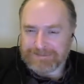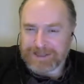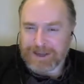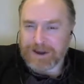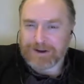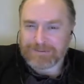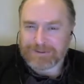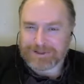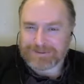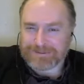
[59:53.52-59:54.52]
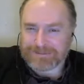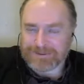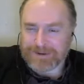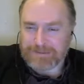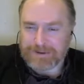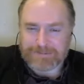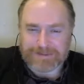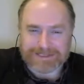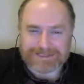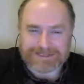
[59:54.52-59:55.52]
If he can't, we'll wrap up,
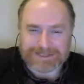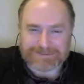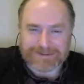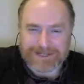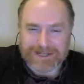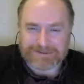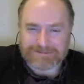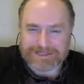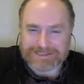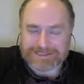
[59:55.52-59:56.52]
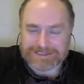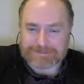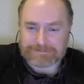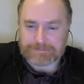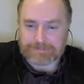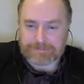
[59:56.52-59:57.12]
and let's wait a couple of minutes and see.